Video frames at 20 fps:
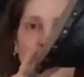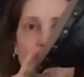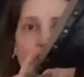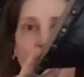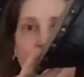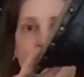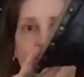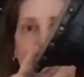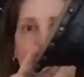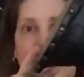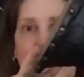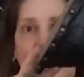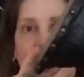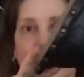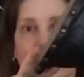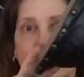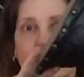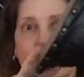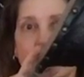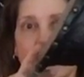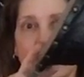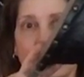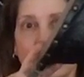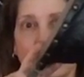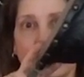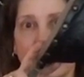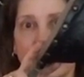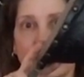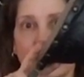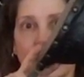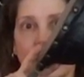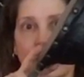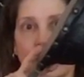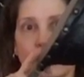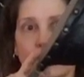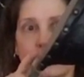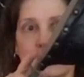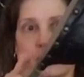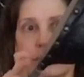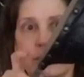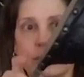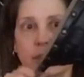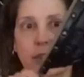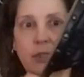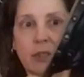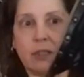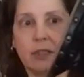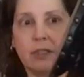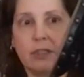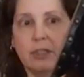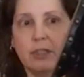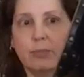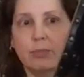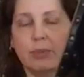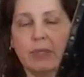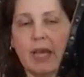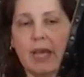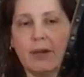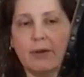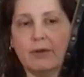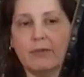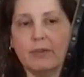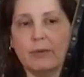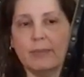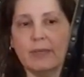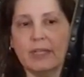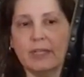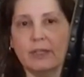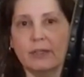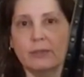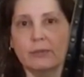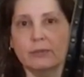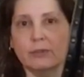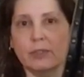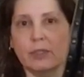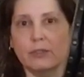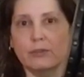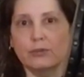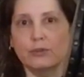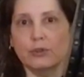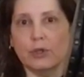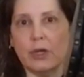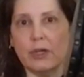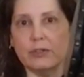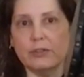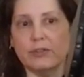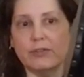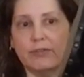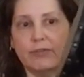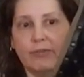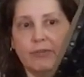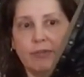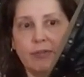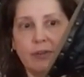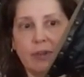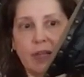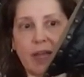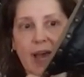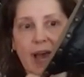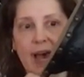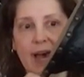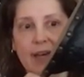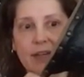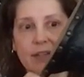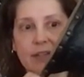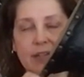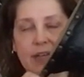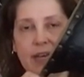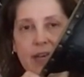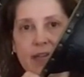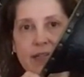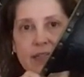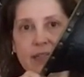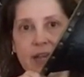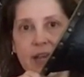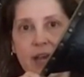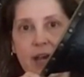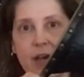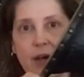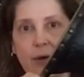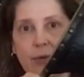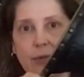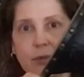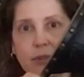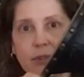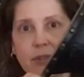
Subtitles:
the base of the bellows, the bladder of the bellows, draws flat and down.